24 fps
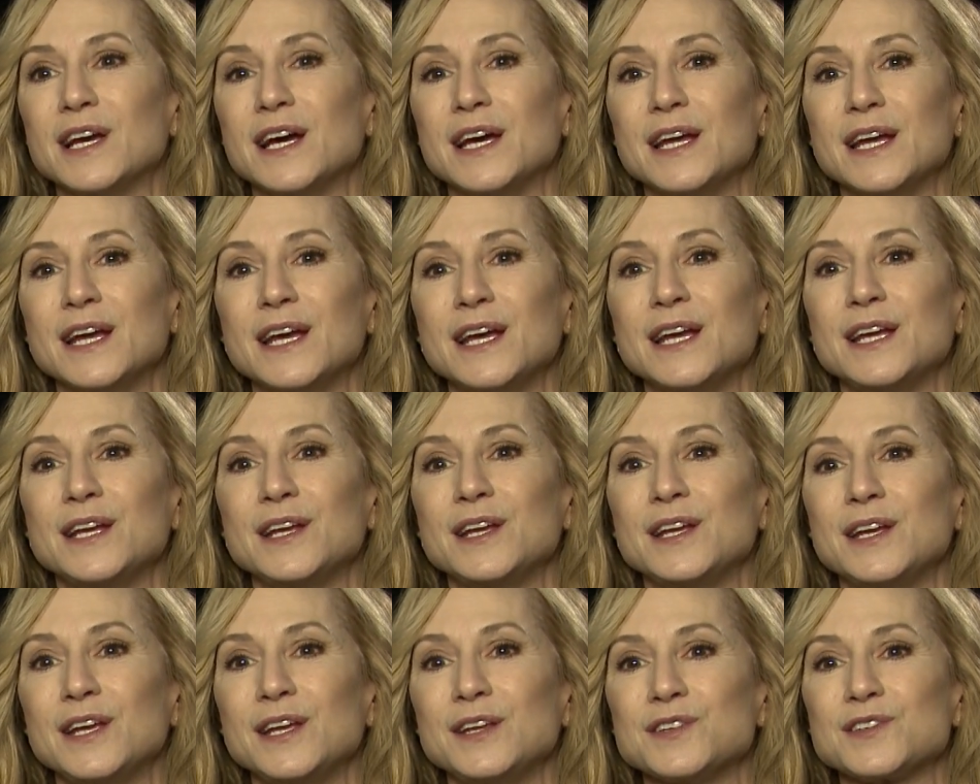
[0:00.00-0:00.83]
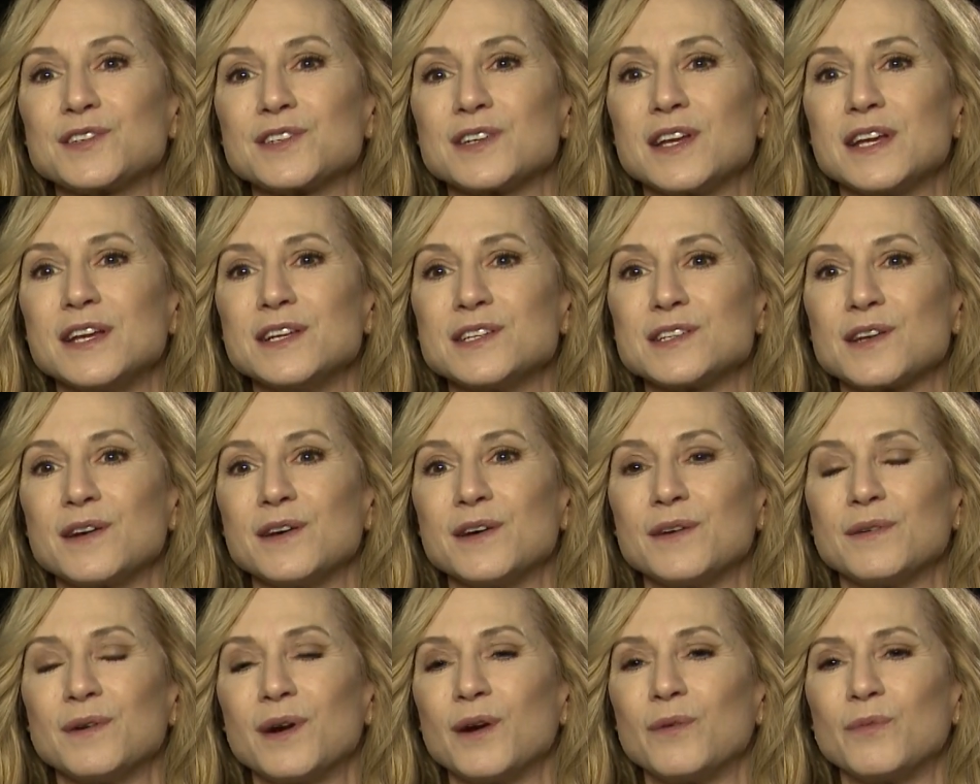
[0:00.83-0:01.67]
I, he's he's
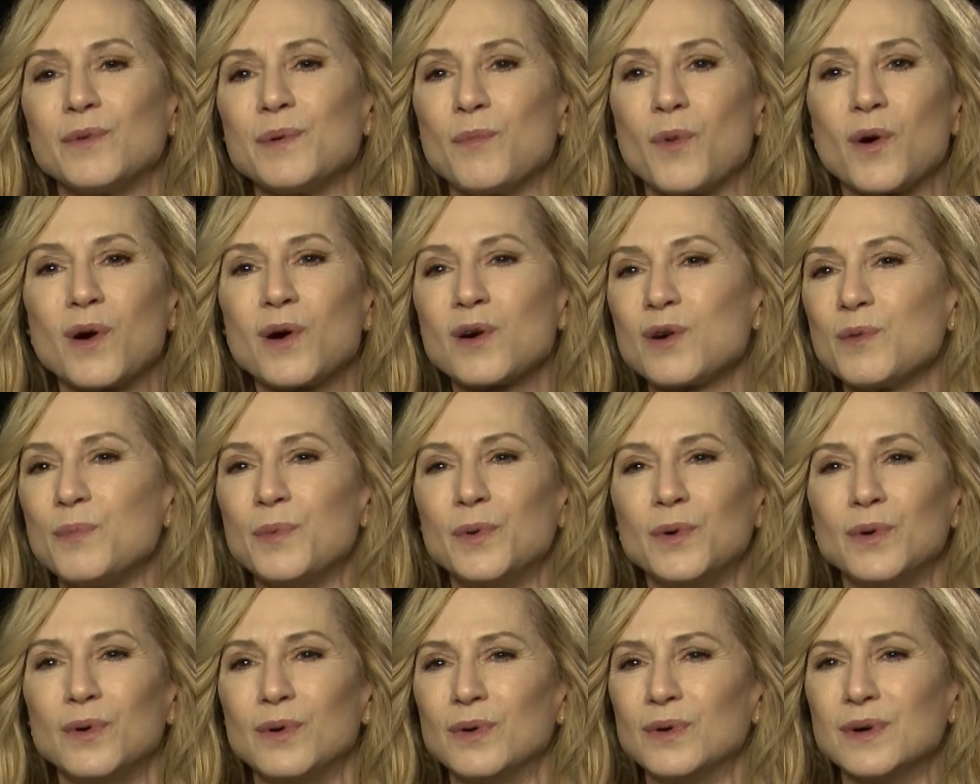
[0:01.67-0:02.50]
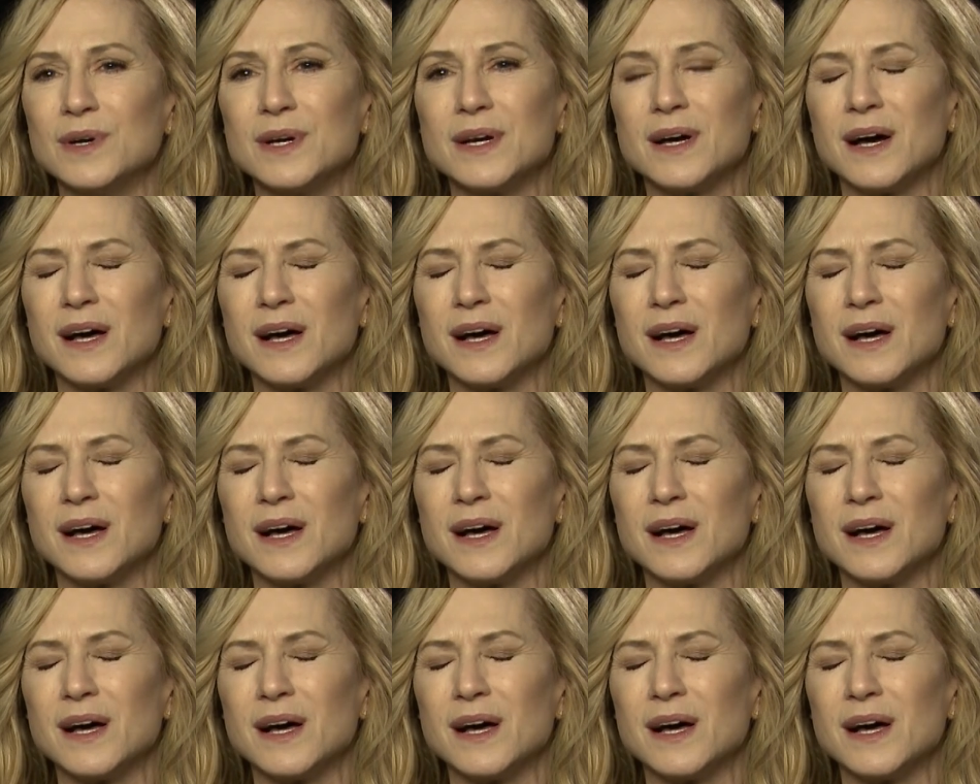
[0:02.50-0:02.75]
a, a remarkable,